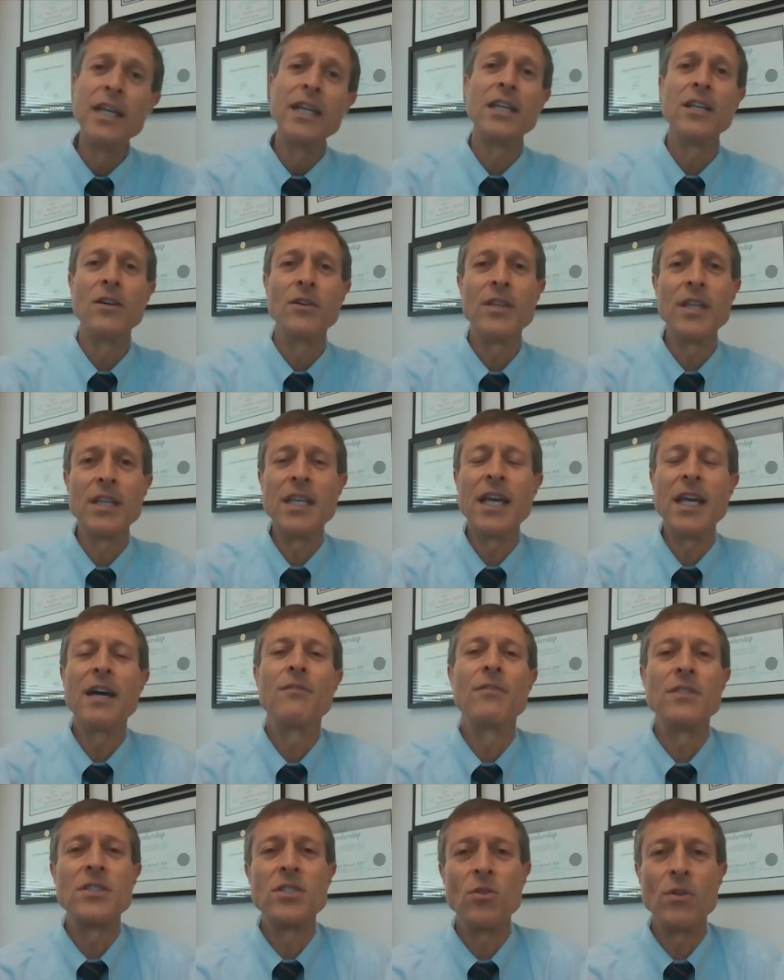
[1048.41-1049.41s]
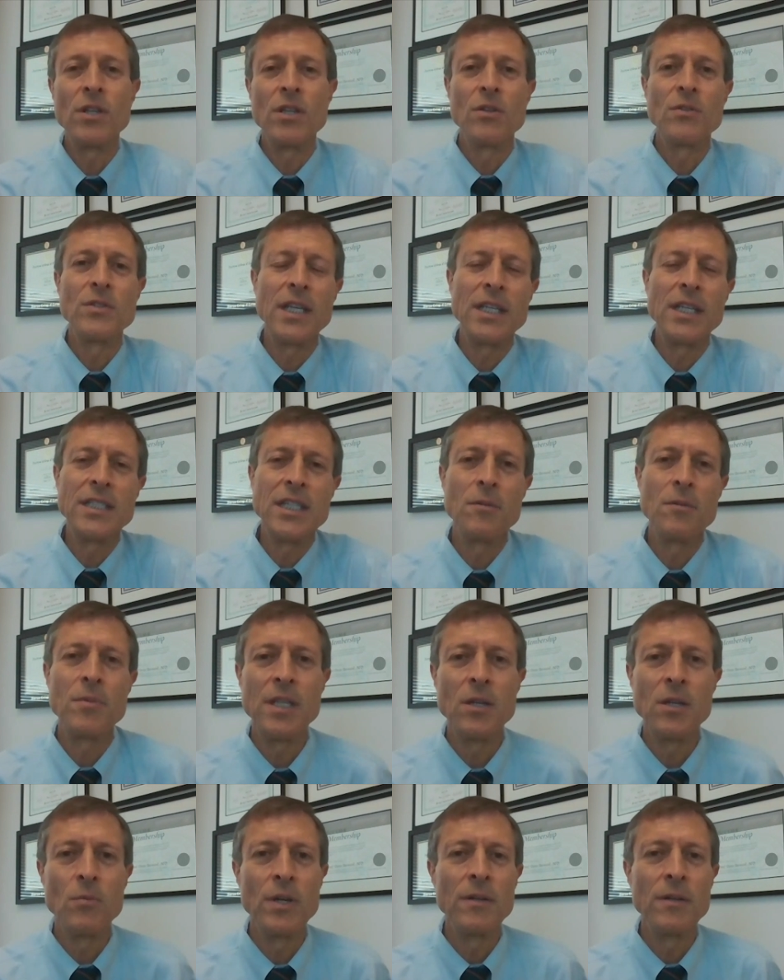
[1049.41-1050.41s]
They haven't sorted those things out, but
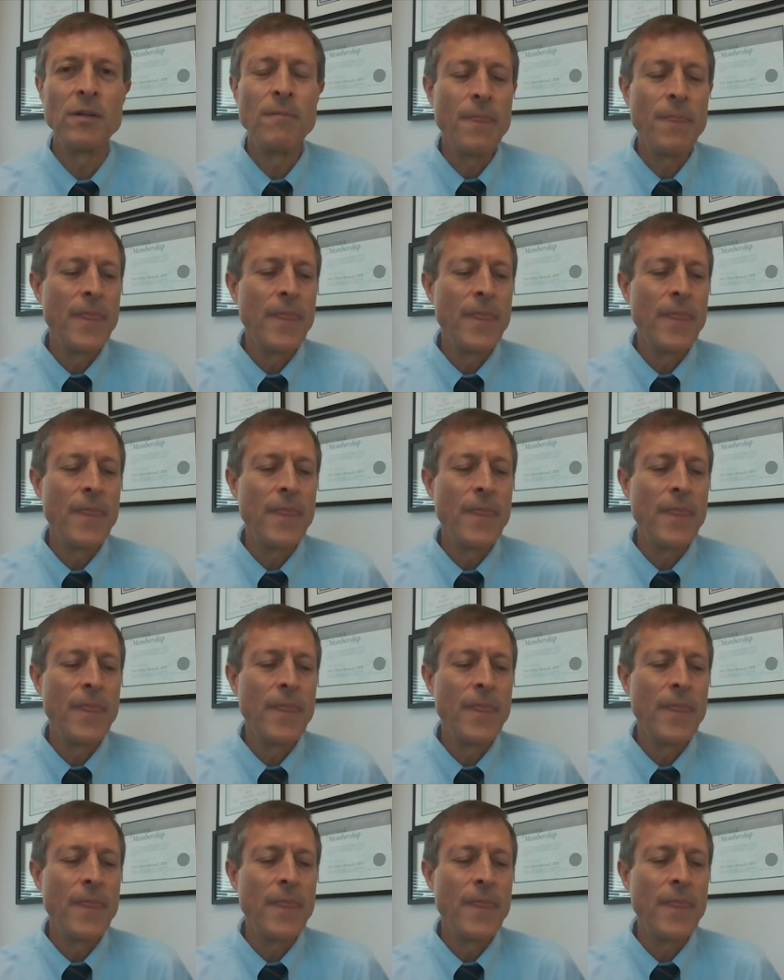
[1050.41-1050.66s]
they will.